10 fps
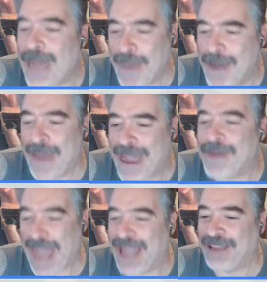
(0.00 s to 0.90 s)
MMA
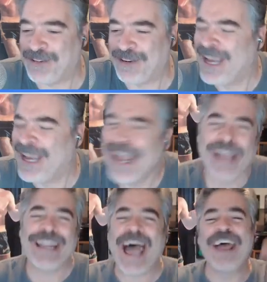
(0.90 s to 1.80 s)
cage. Now,